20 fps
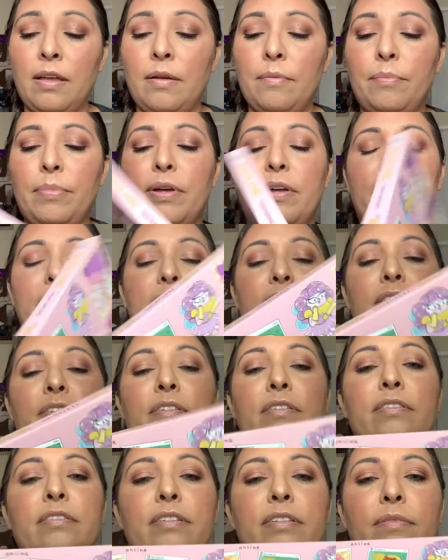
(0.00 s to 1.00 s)
But
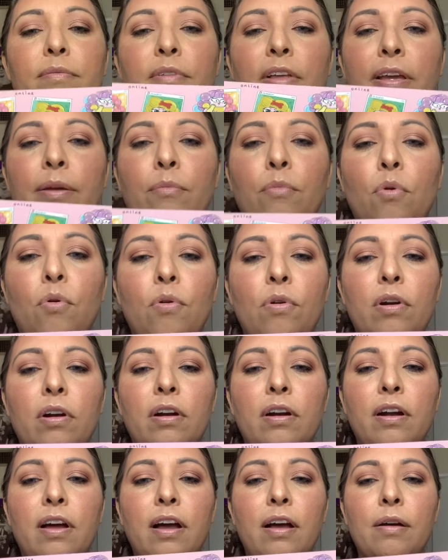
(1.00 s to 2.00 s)
here's like
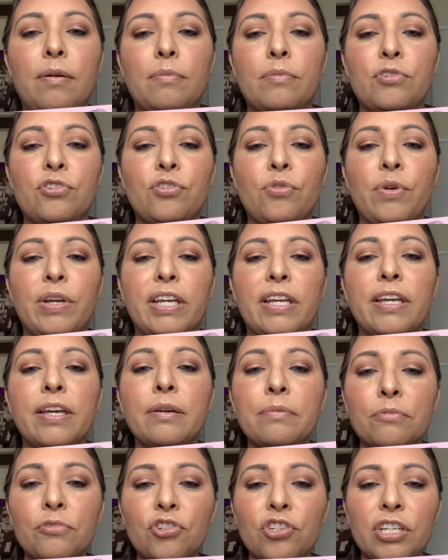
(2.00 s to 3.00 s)
more showing
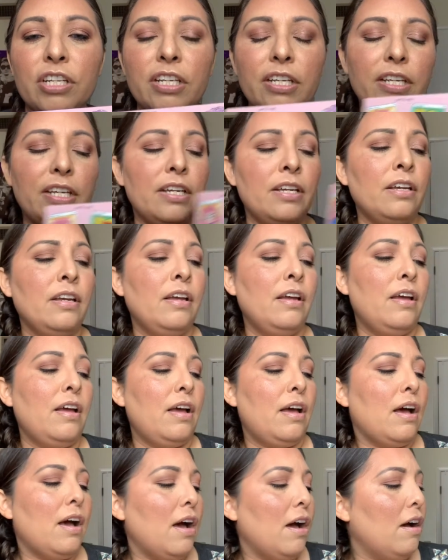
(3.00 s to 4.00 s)
Kimchi
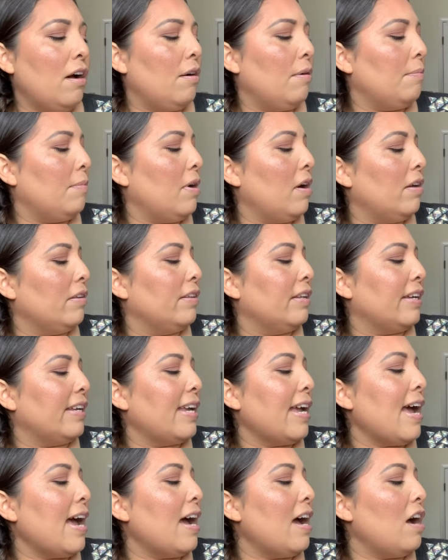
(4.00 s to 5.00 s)
on the
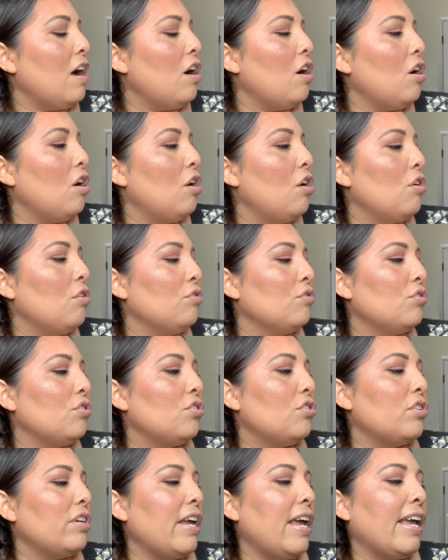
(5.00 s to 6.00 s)

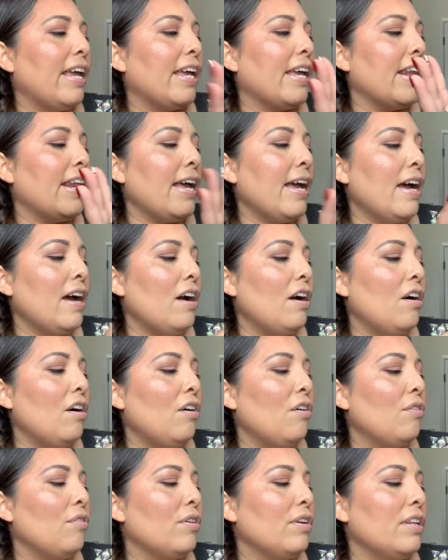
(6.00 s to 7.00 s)
couch, hanging
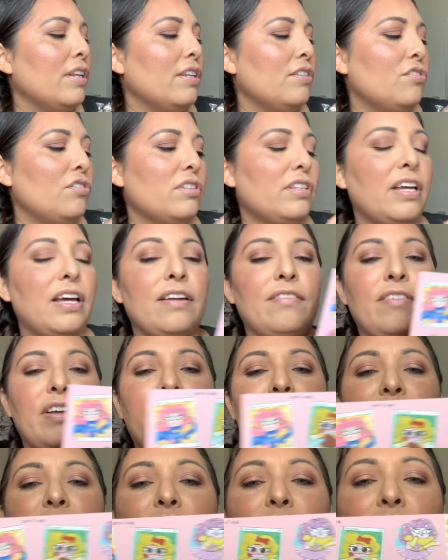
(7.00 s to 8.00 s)
out. And it's just kind of
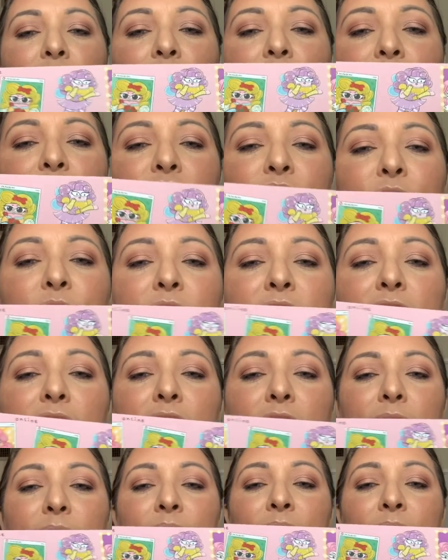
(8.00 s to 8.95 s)
like a little cartoony.